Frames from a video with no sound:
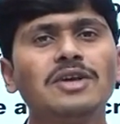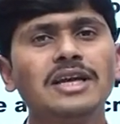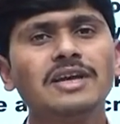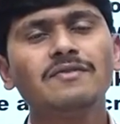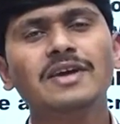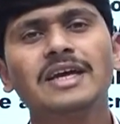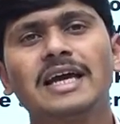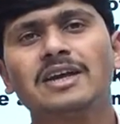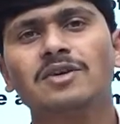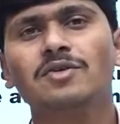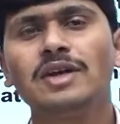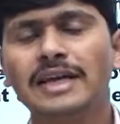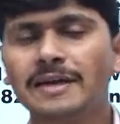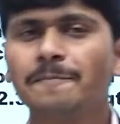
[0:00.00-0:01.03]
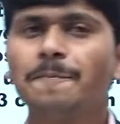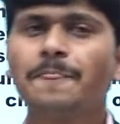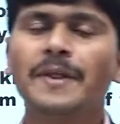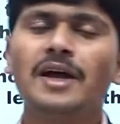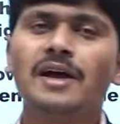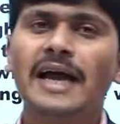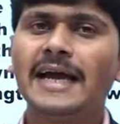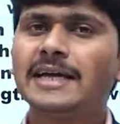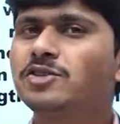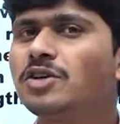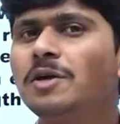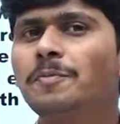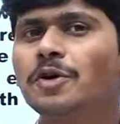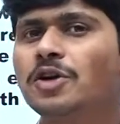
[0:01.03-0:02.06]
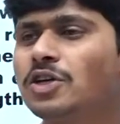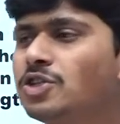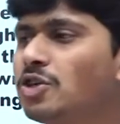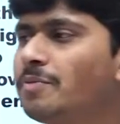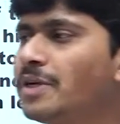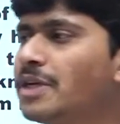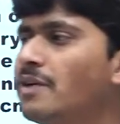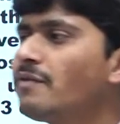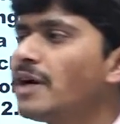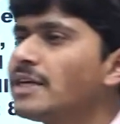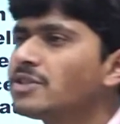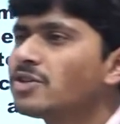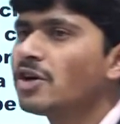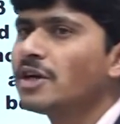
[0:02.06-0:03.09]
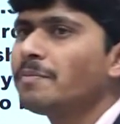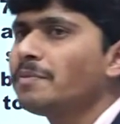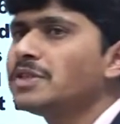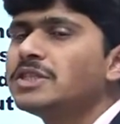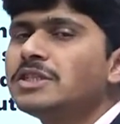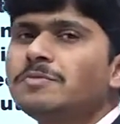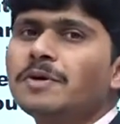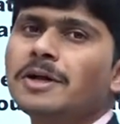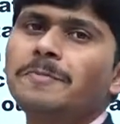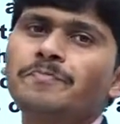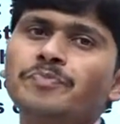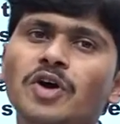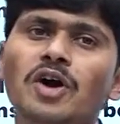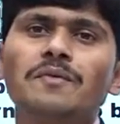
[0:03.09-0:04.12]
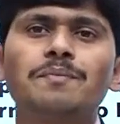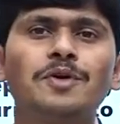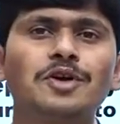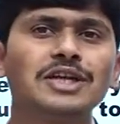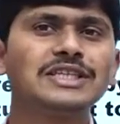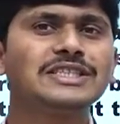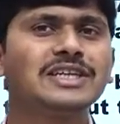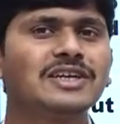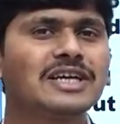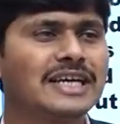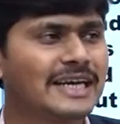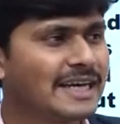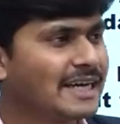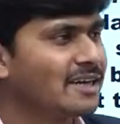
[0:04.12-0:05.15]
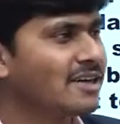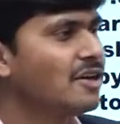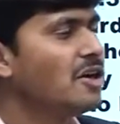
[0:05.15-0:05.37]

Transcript: can we calculate? Actually, potentiometer works on a principle of potential gradient.